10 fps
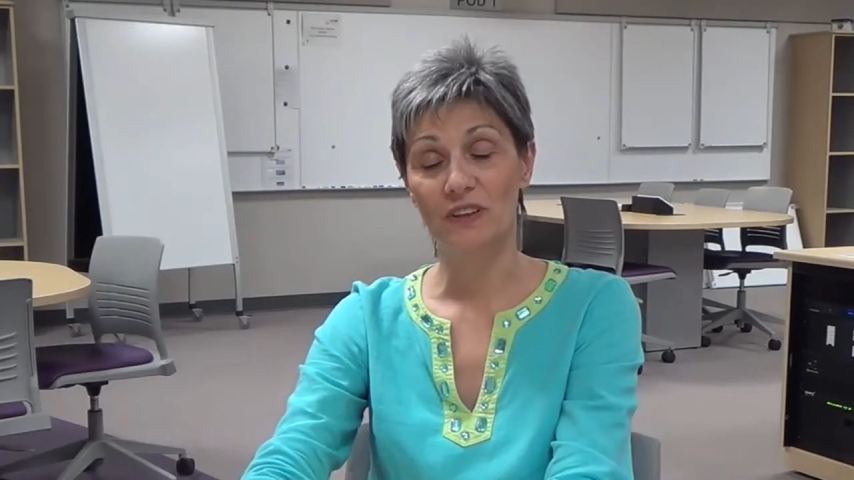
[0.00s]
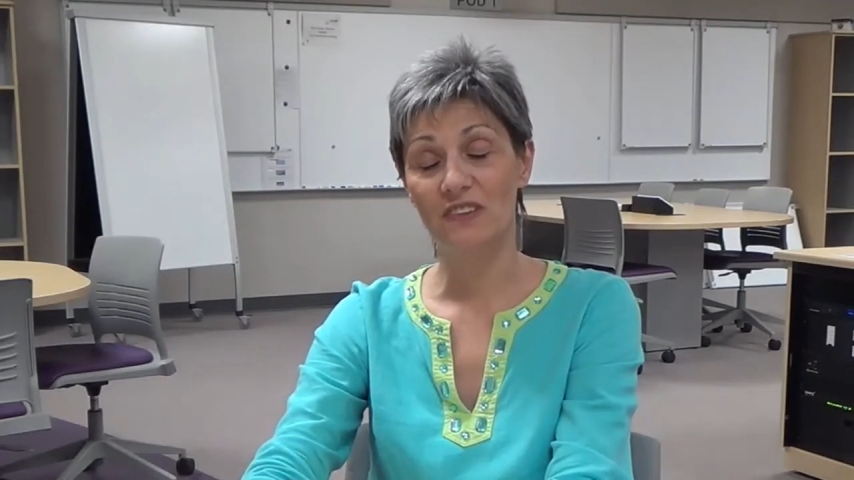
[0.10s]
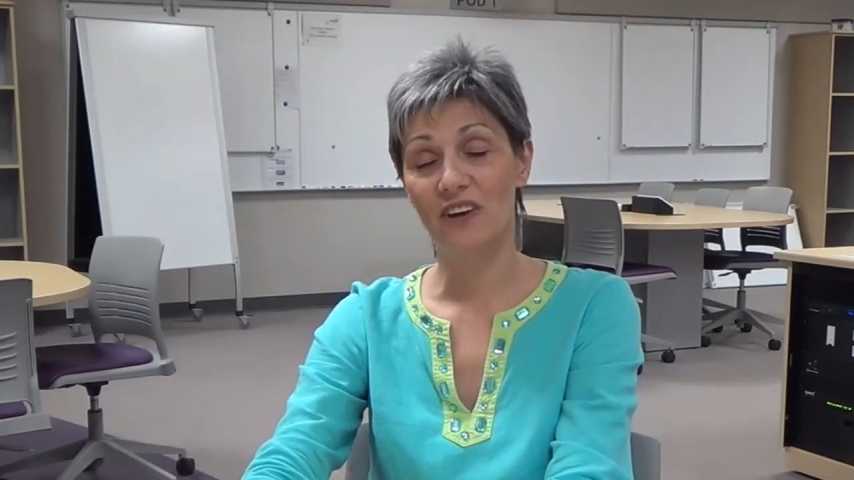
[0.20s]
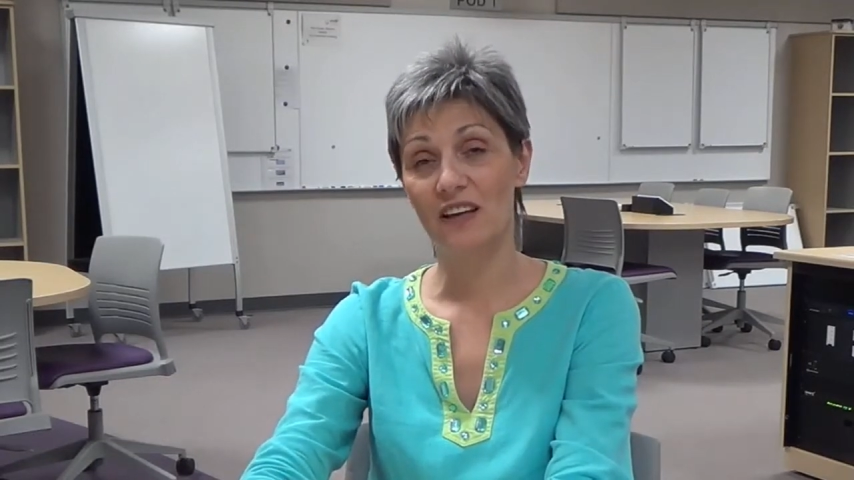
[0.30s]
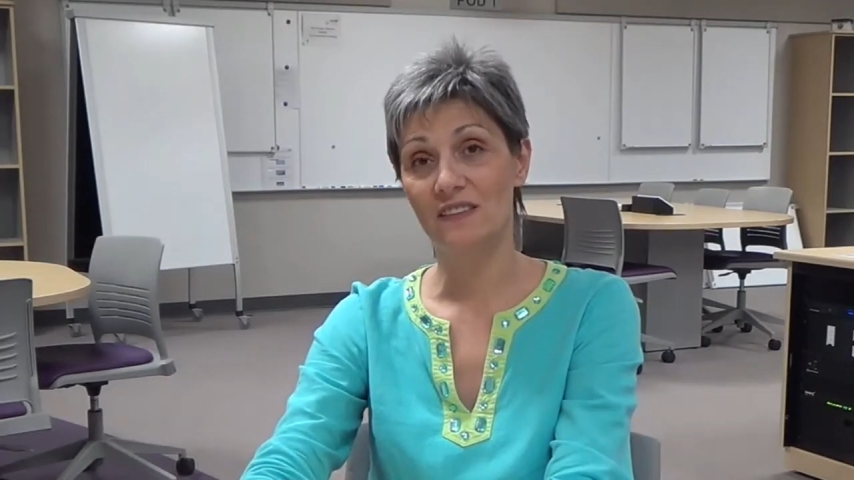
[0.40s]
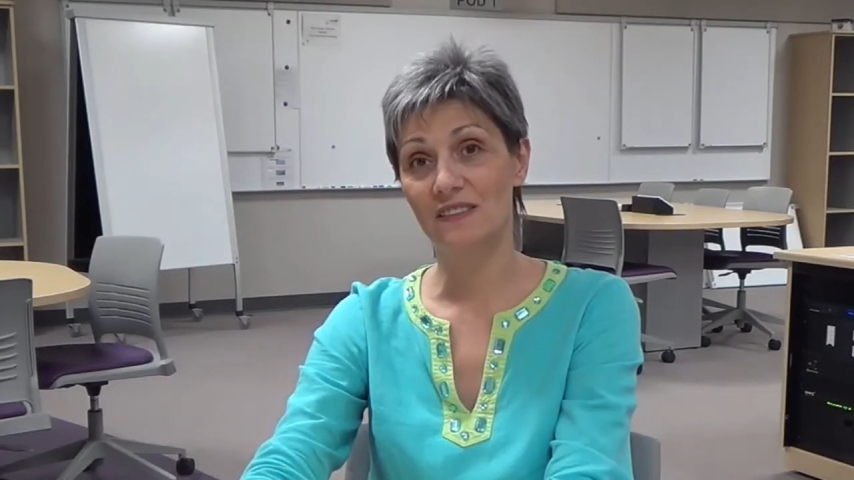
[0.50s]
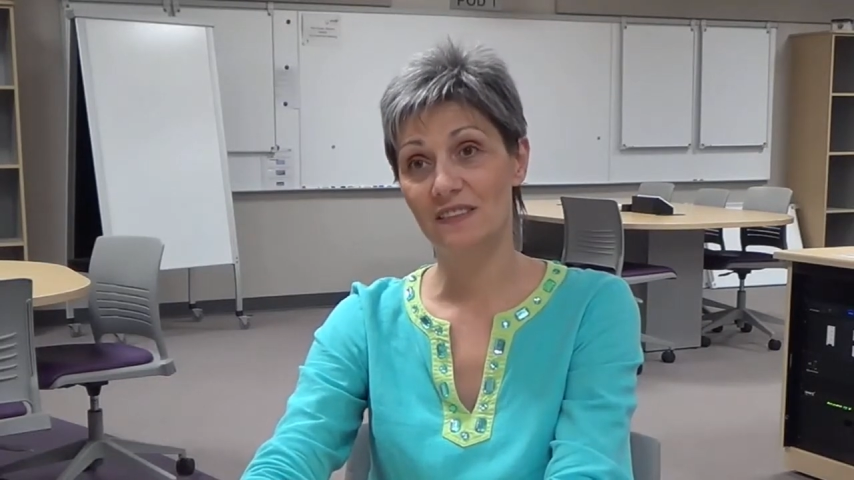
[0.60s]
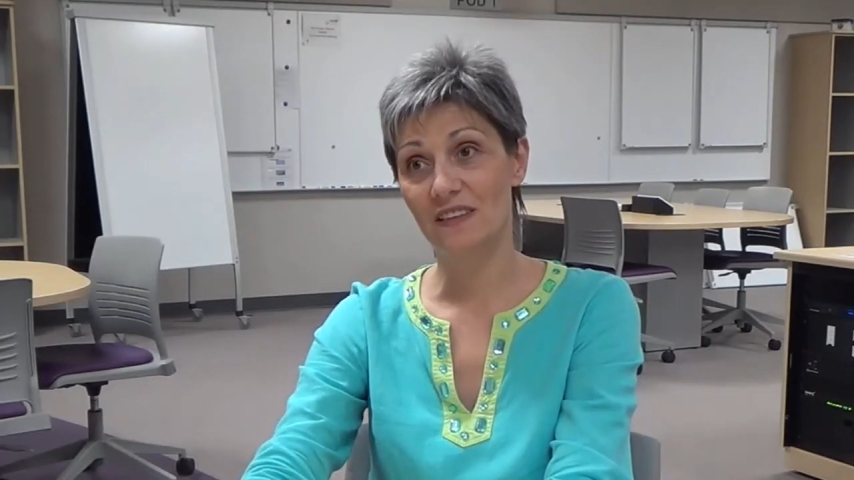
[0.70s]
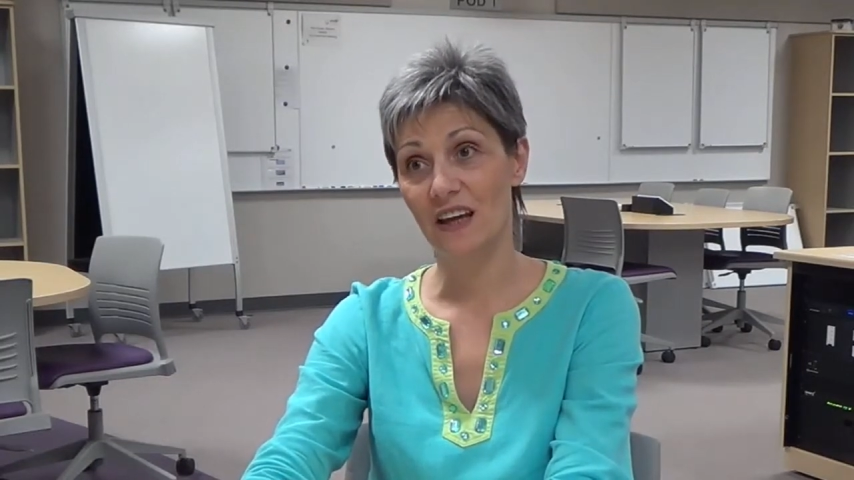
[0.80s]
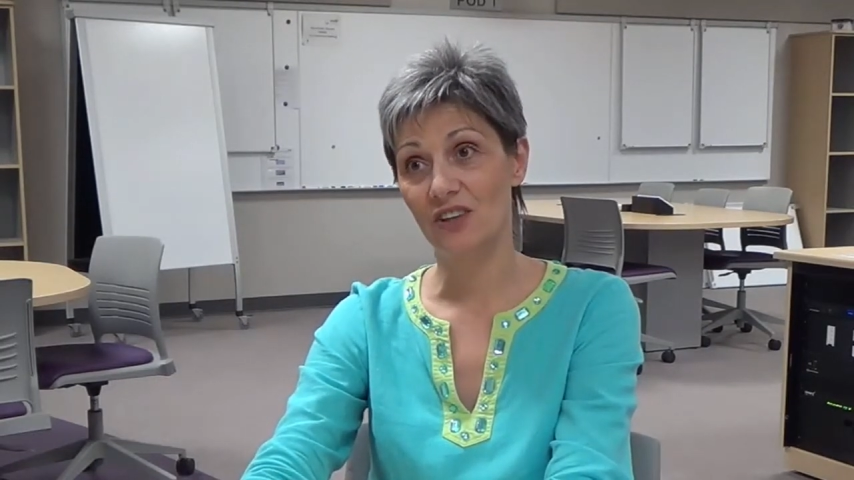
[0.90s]
advanced
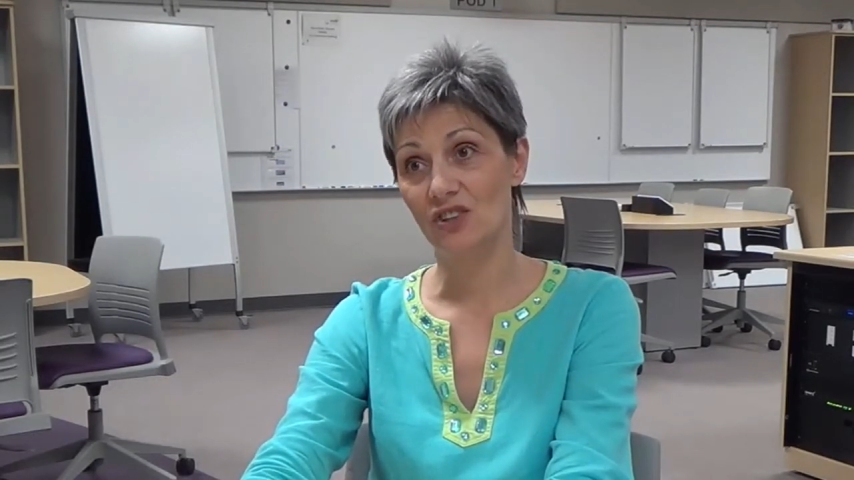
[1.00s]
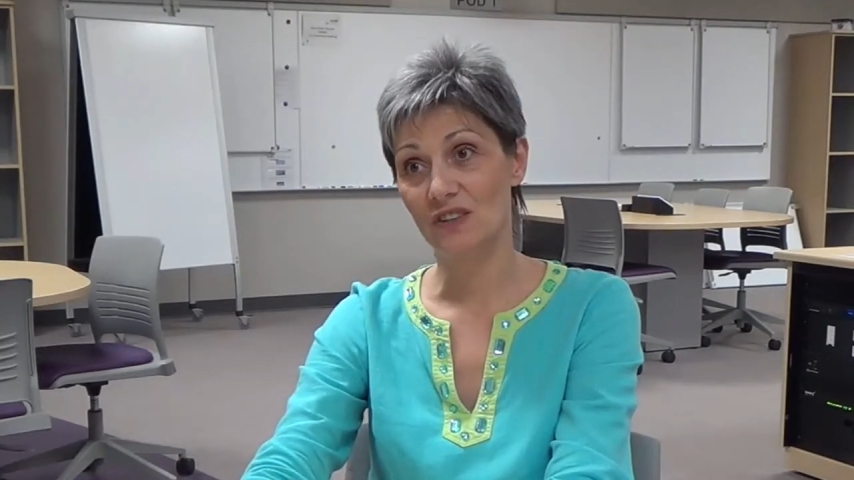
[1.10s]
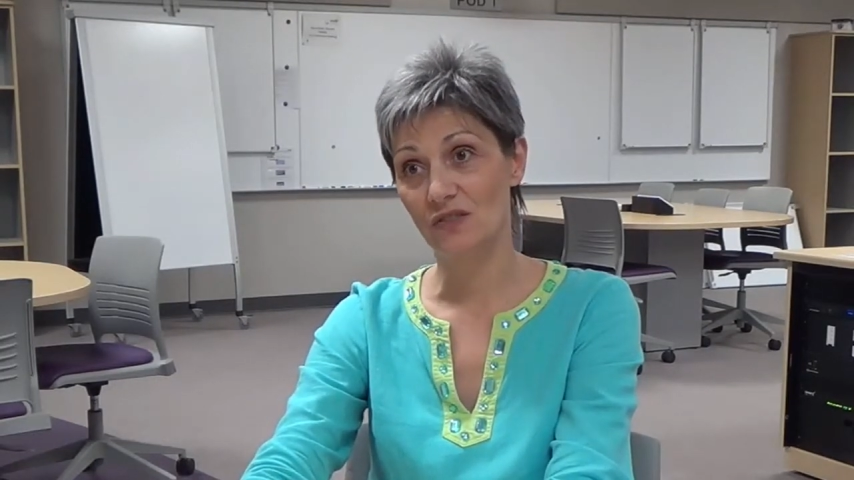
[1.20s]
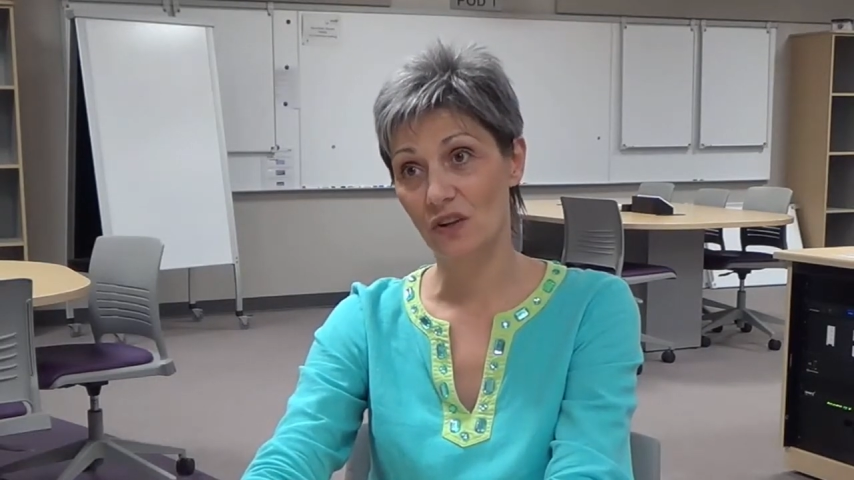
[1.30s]
stages